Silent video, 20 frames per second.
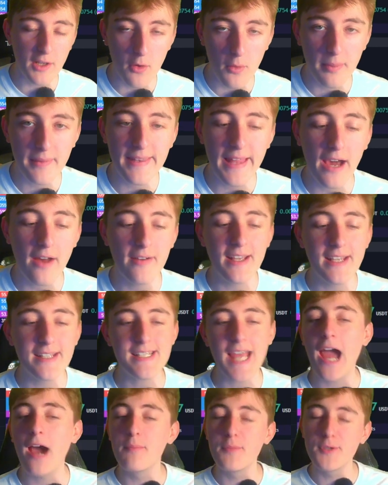to go up and down,
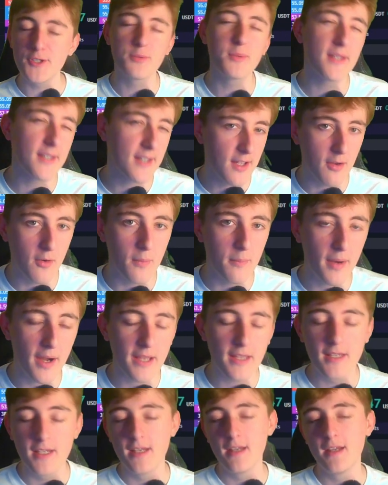is how much are we going to go up
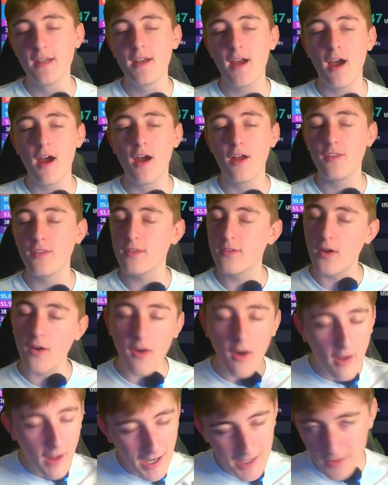by? I
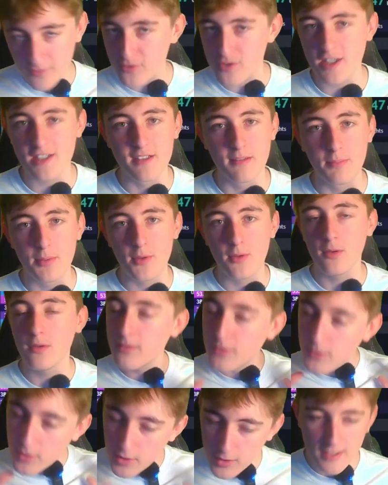don't have a crystal
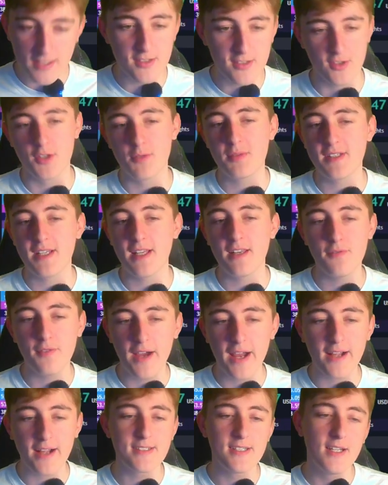ball. None of this is 100% the
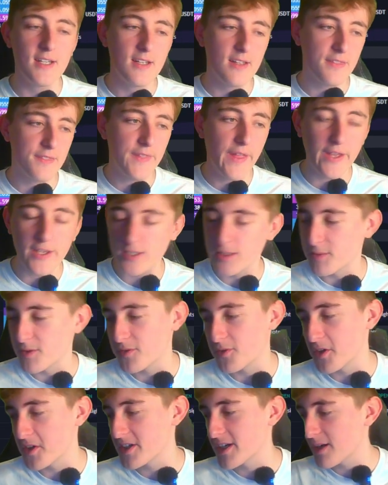fact. Thank you so
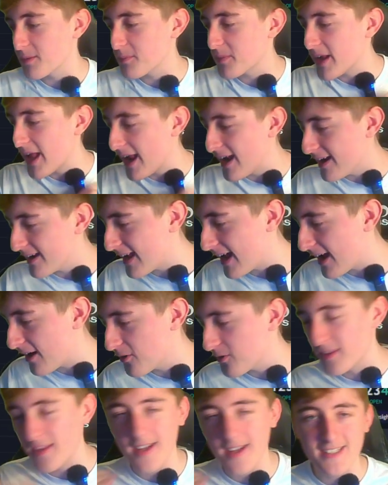much for watching. I'm going to end it
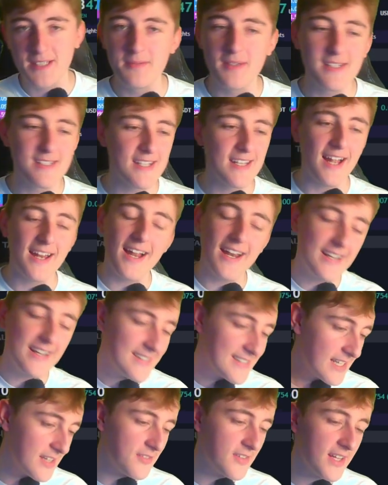now. We're 19 minutes in. I
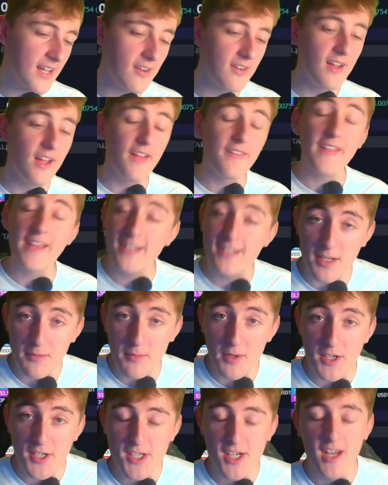need to end the video. Thank you
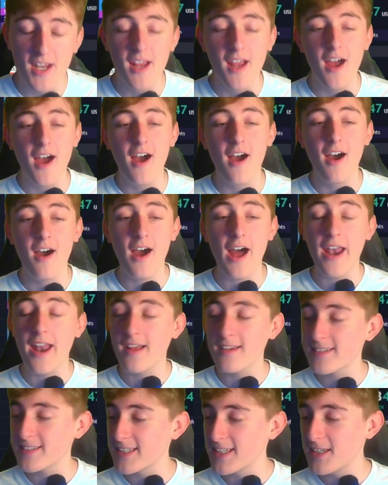so much. And
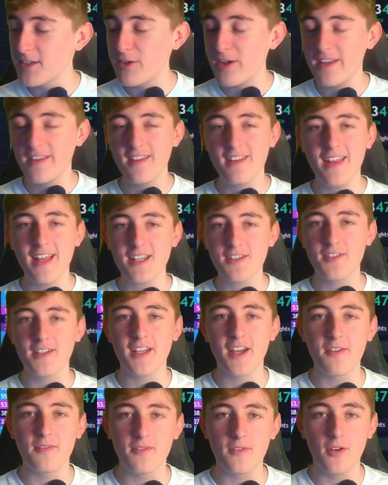I'll see you in the next
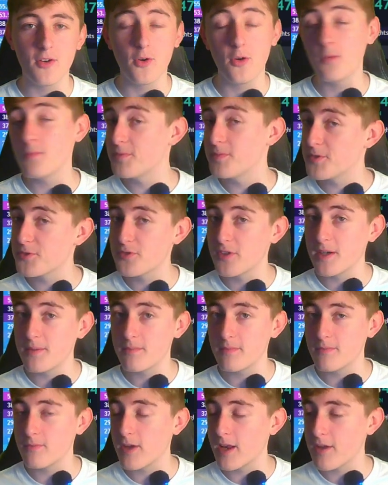video. Or
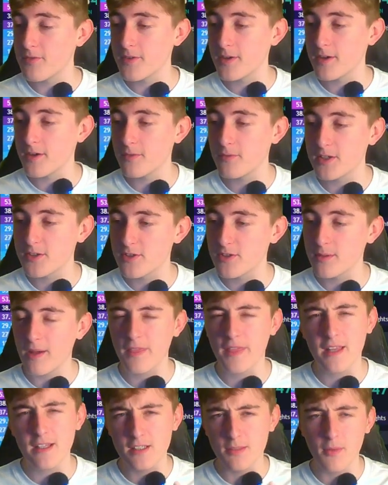stream whenever we stream.
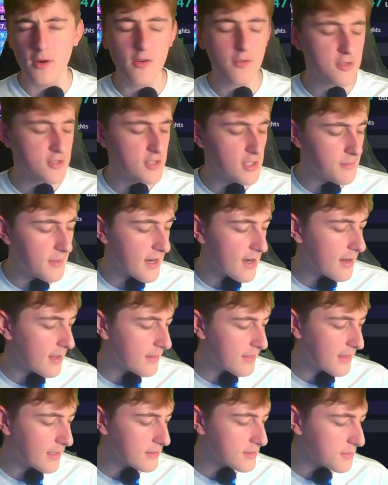I think tomorrow we'll stream it.
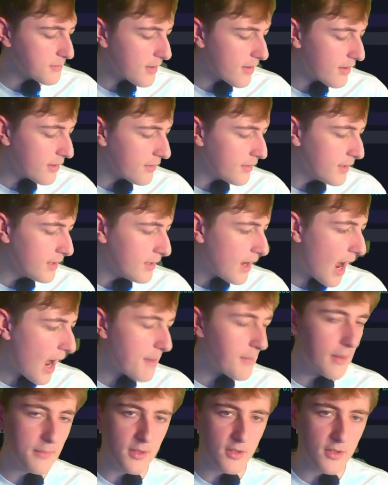I think tomorrow
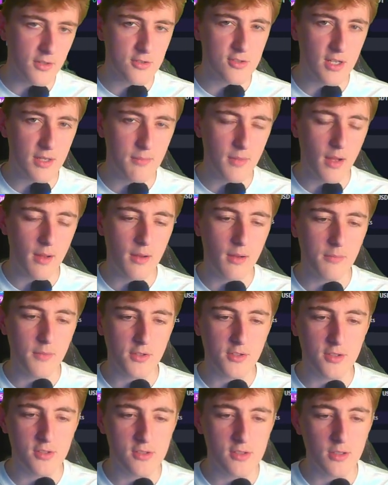I might be on stream. I'm
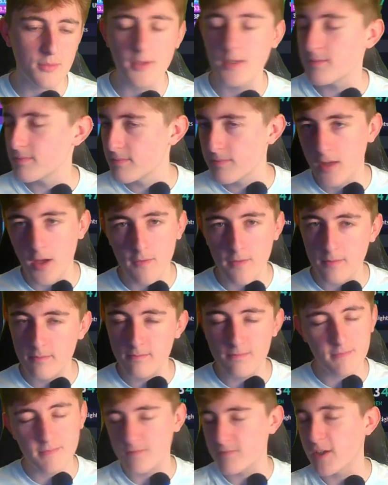not too sure. But
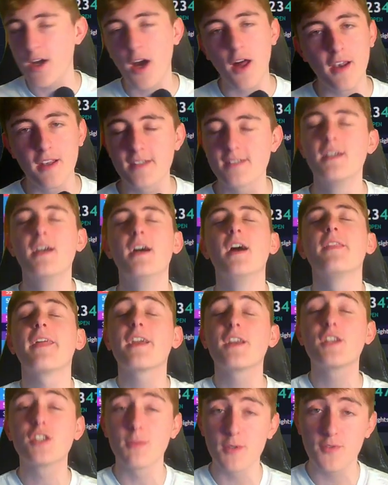regardless,
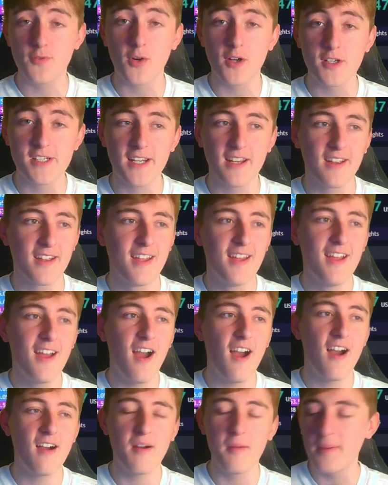thank you so much for watching.
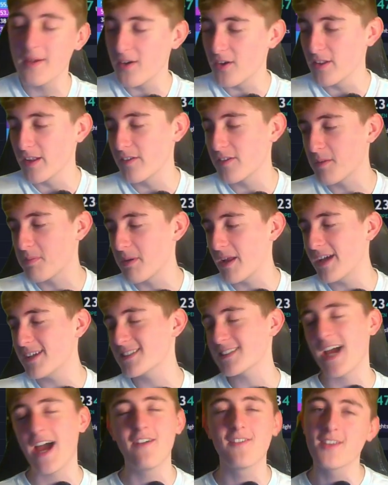A bit all over the
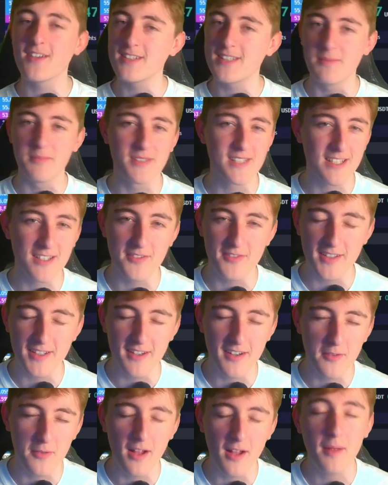place. I haven't done a Simple Signal
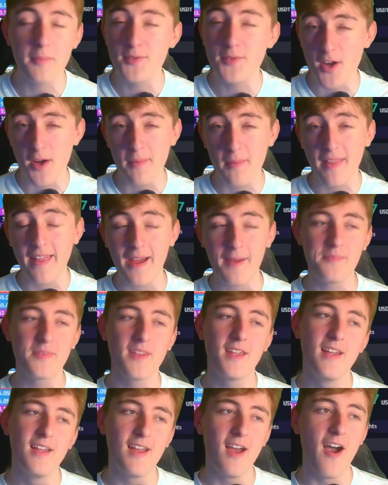video in a while. I'm sorry about
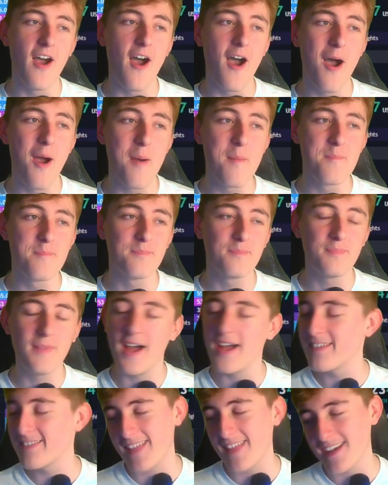
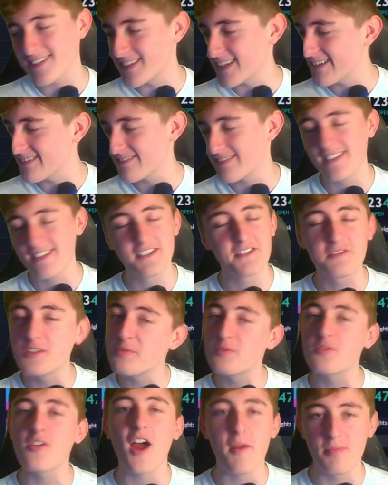that. That's it.
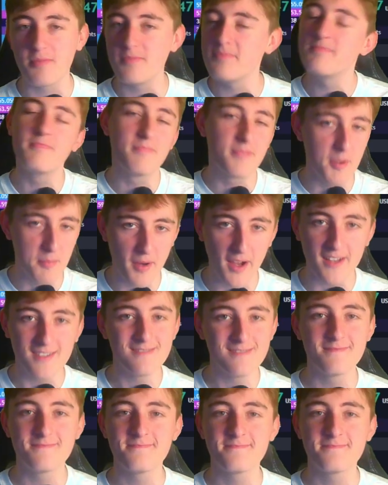Subscribe. Goodbye.